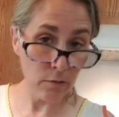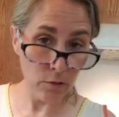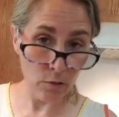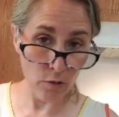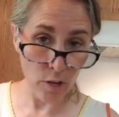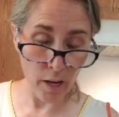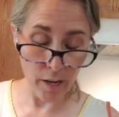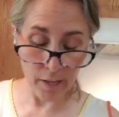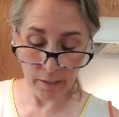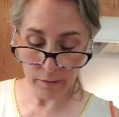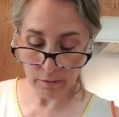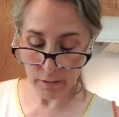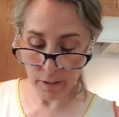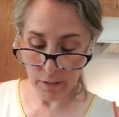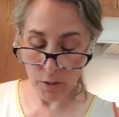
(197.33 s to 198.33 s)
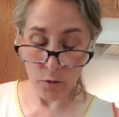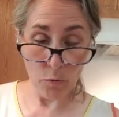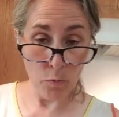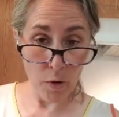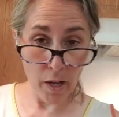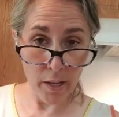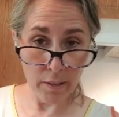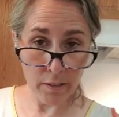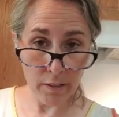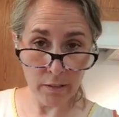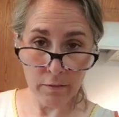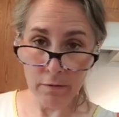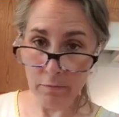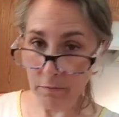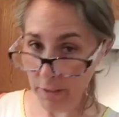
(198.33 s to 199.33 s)
dry, wet,
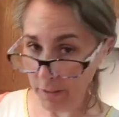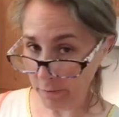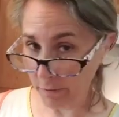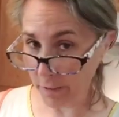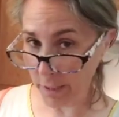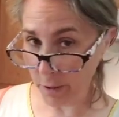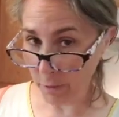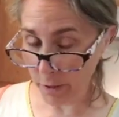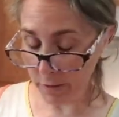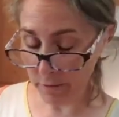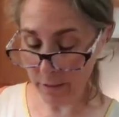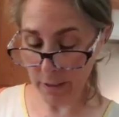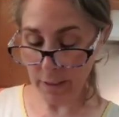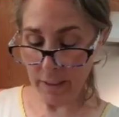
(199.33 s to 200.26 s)
lean liquid,